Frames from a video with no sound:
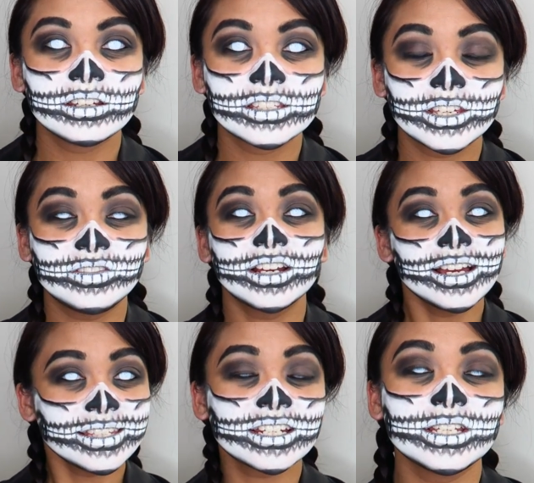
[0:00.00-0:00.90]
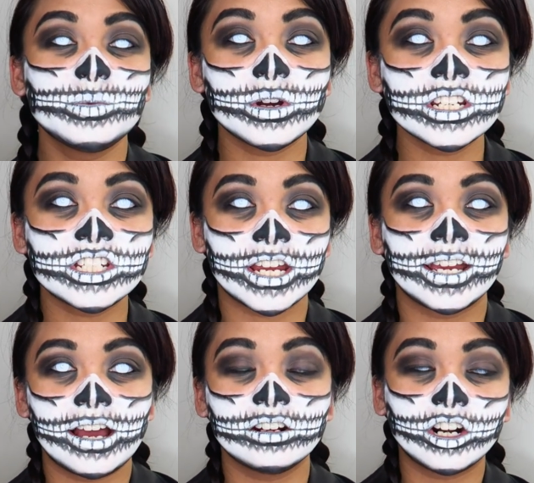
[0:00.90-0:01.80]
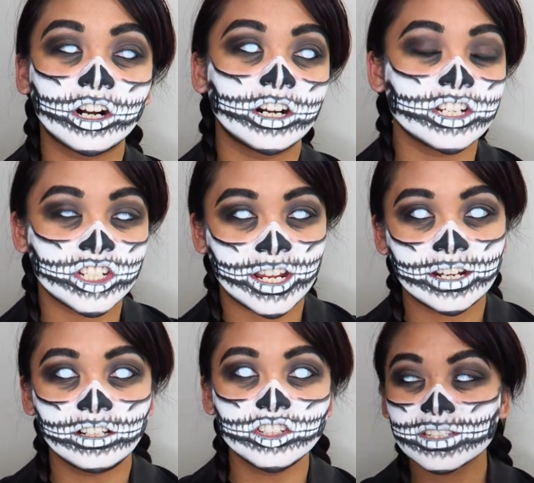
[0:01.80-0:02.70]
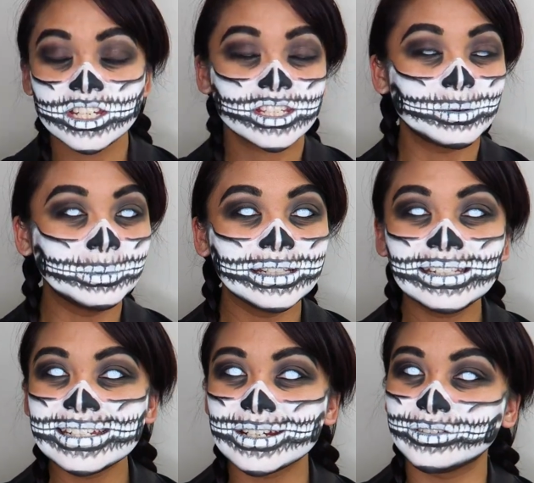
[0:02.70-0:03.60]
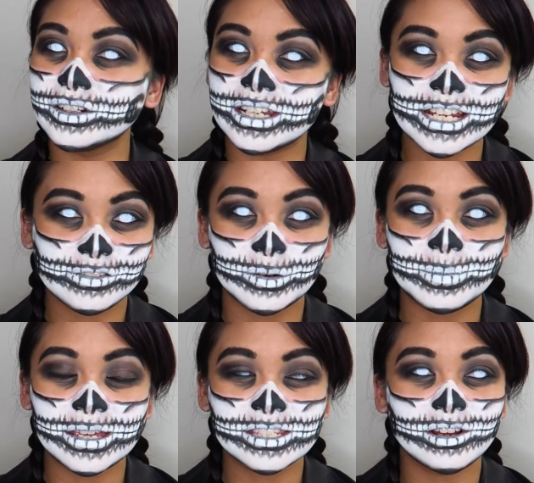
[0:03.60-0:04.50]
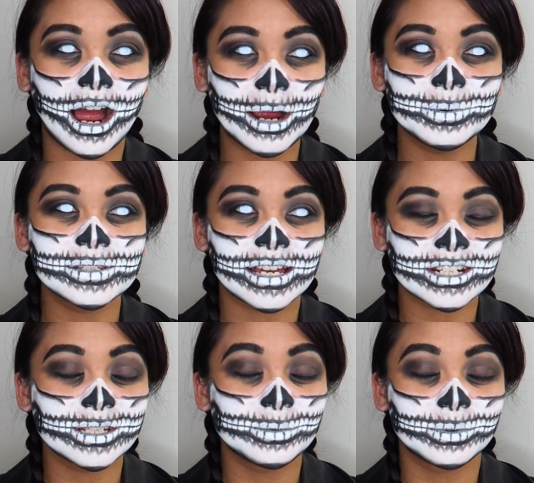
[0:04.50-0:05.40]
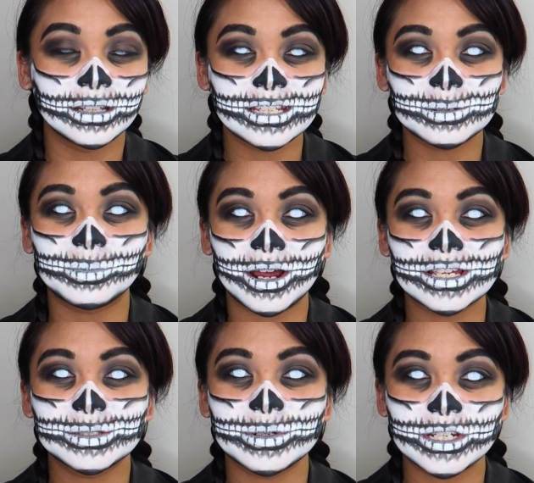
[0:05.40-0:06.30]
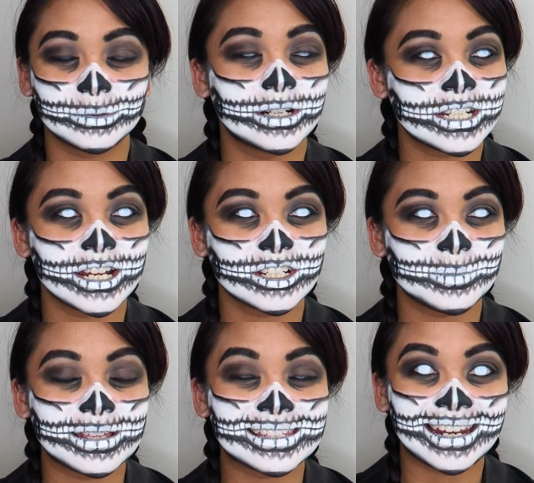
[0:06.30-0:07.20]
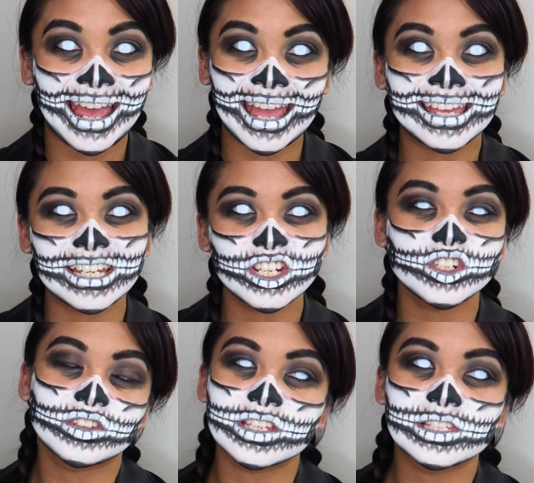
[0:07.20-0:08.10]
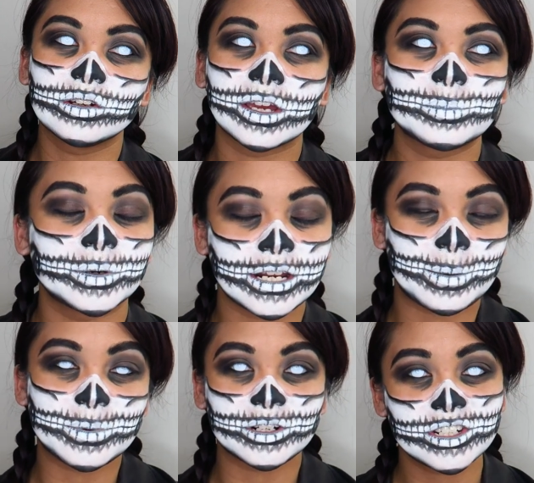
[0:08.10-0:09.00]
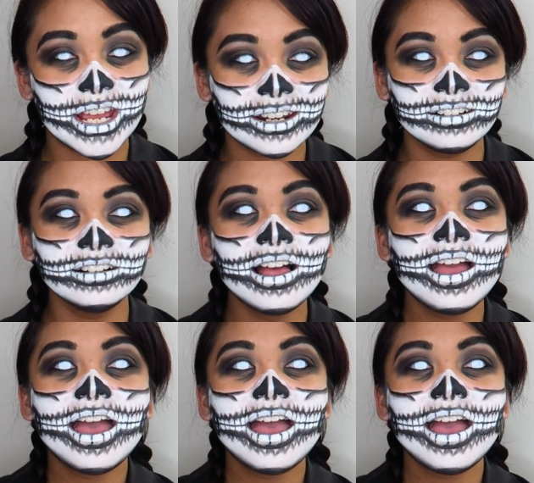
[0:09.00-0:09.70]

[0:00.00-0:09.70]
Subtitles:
So if you guys actually want to check out her channel, she's a completely different niche from me, so I was actually really surprised when she reached out to me and said, hey, can you do this look and put it up on your channel?